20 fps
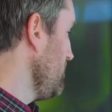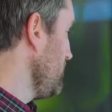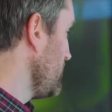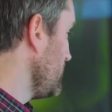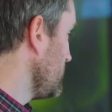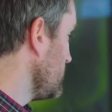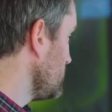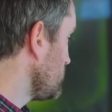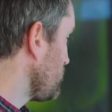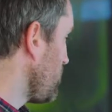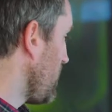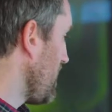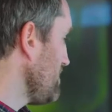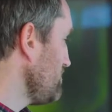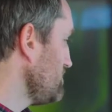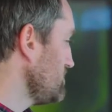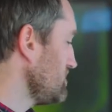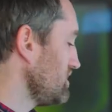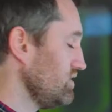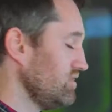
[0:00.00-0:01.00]
The
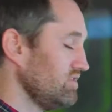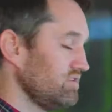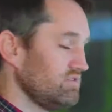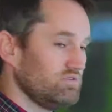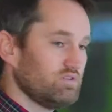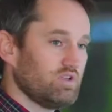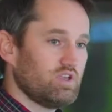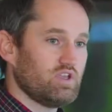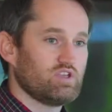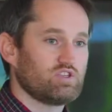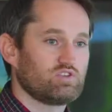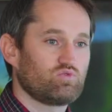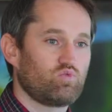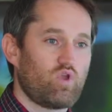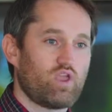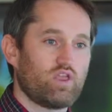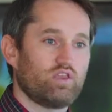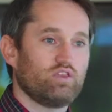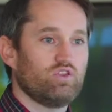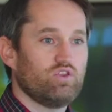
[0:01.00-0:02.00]
describe skill is
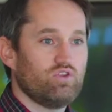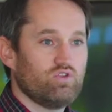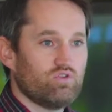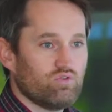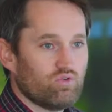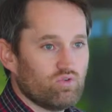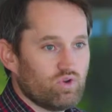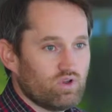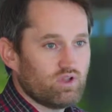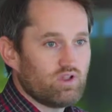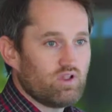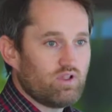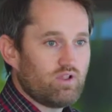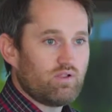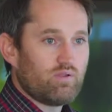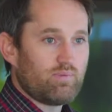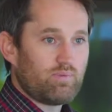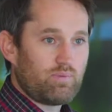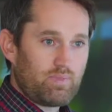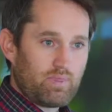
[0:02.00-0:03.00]
when you,
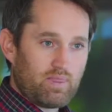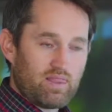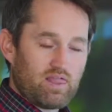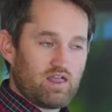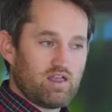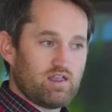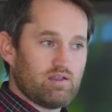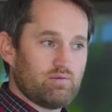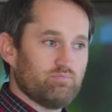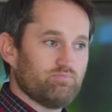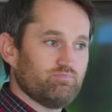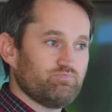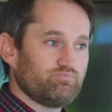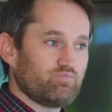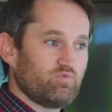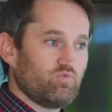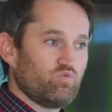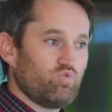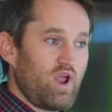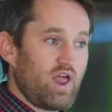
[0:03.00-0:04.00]

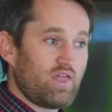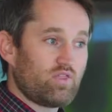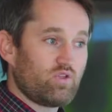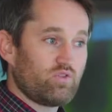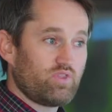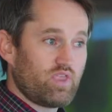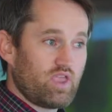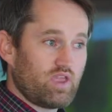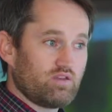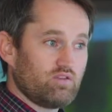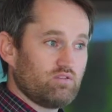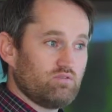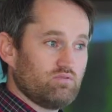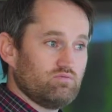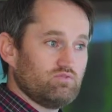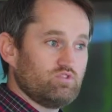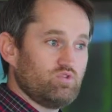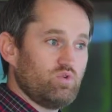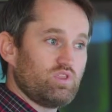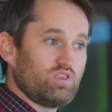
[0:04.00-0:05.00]
rather than
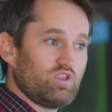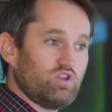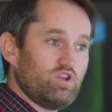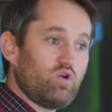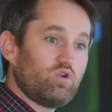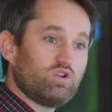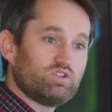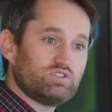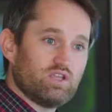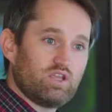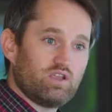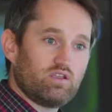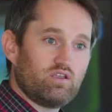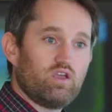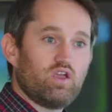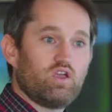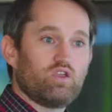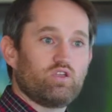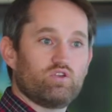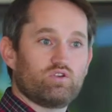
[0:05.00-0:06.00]
doing the
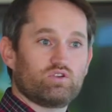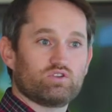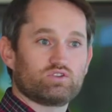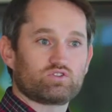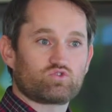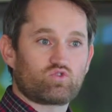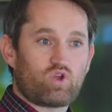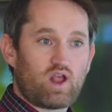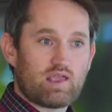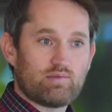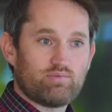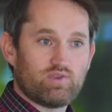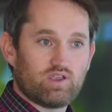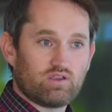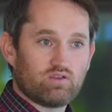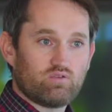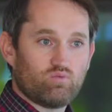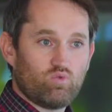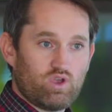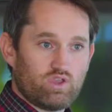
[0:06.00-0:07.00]
noticing, you're
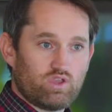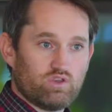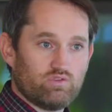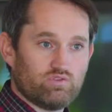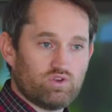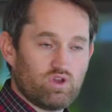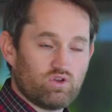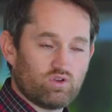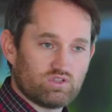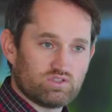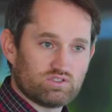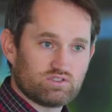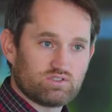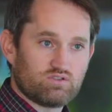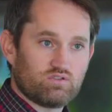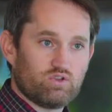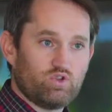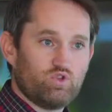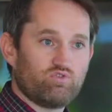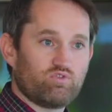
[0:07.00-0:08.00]
describing what you've
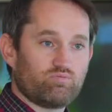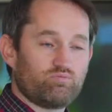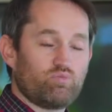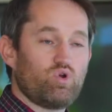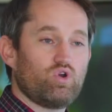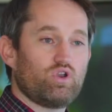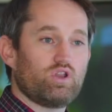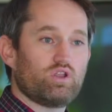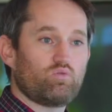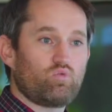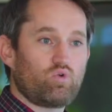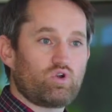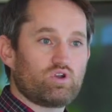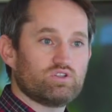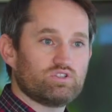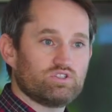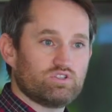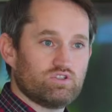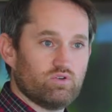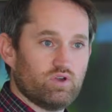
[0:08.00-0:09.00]
noticed. You're putting
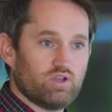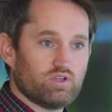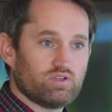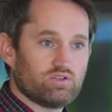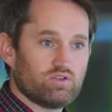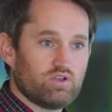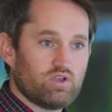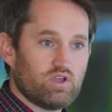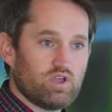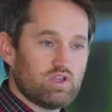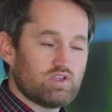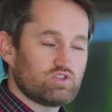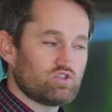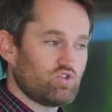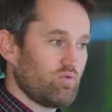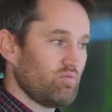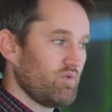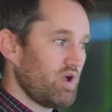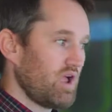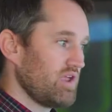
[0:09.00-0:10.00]
words to it.
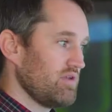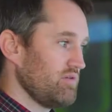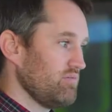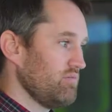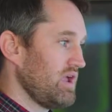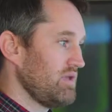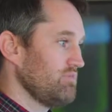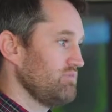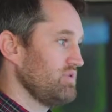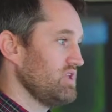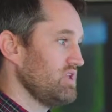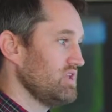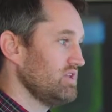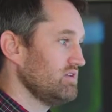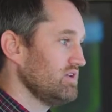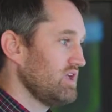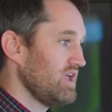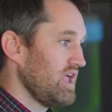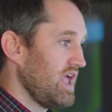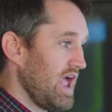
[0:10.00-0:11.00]
So it might
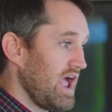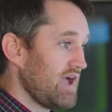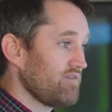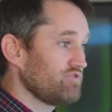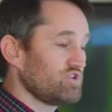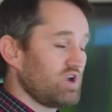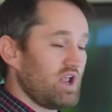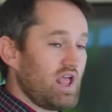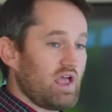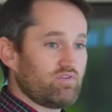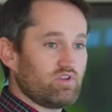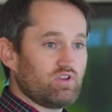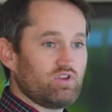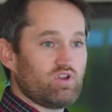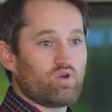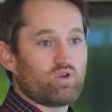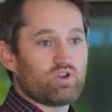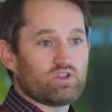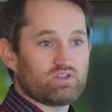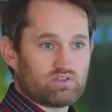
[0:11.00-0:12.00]
be after having
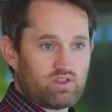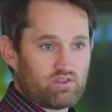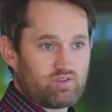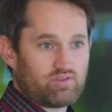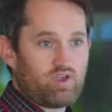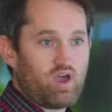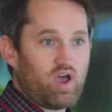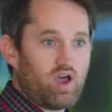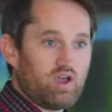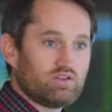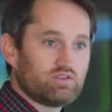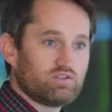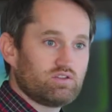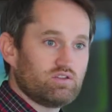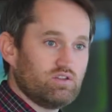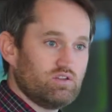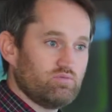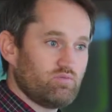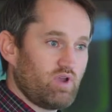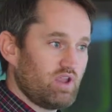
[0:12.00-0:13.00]
noticed a thought,
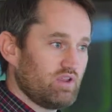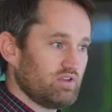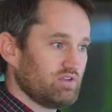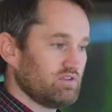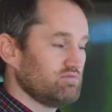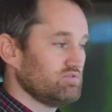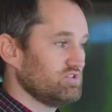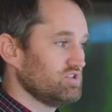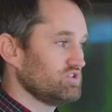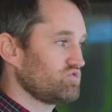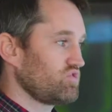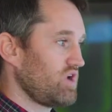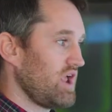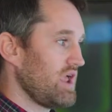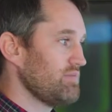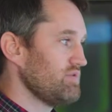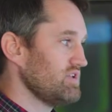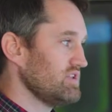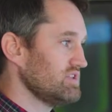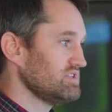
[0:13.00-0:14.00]
you might
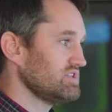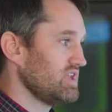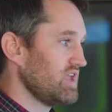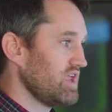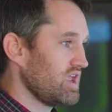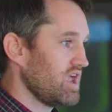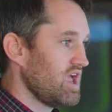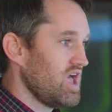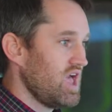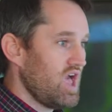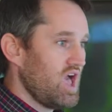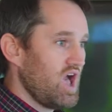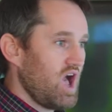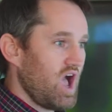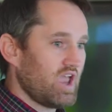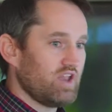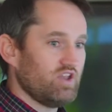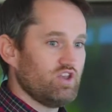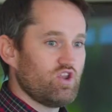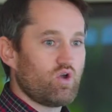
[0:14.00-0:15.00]
describe it and say,
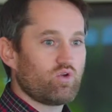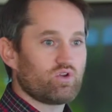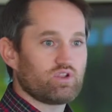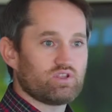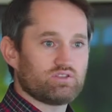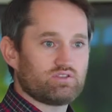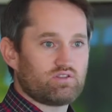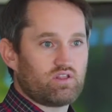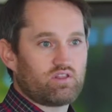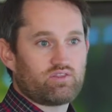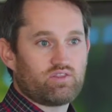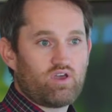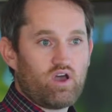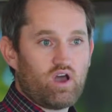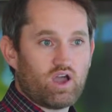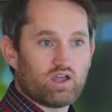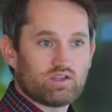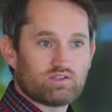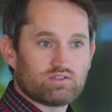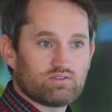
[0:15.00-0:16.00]
I noticed the
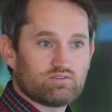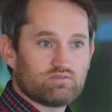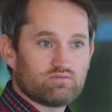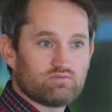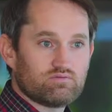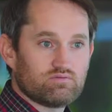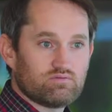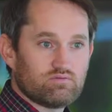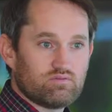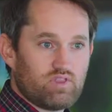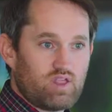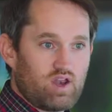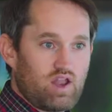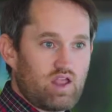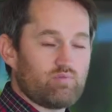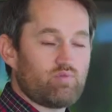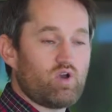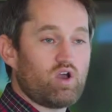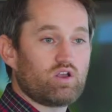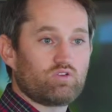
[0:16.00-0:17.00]
thought that
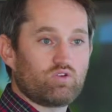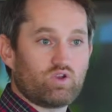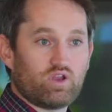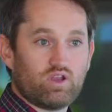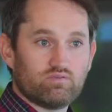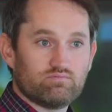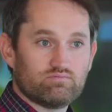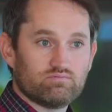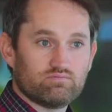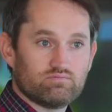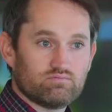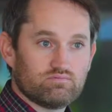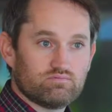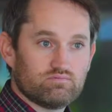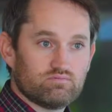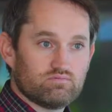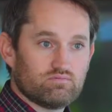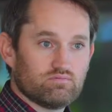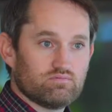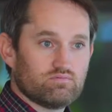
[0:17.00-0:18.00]
I am hungry.
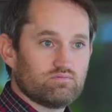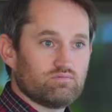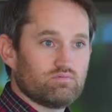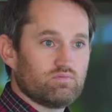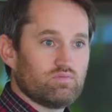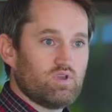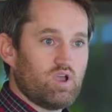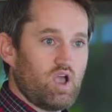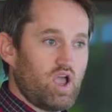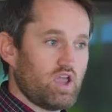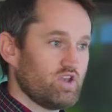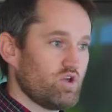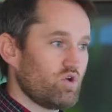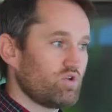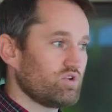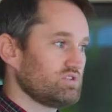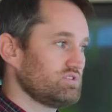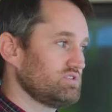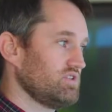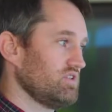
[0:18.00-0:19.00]
I
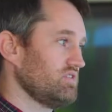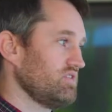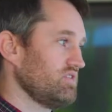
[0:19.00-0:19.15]
noticed the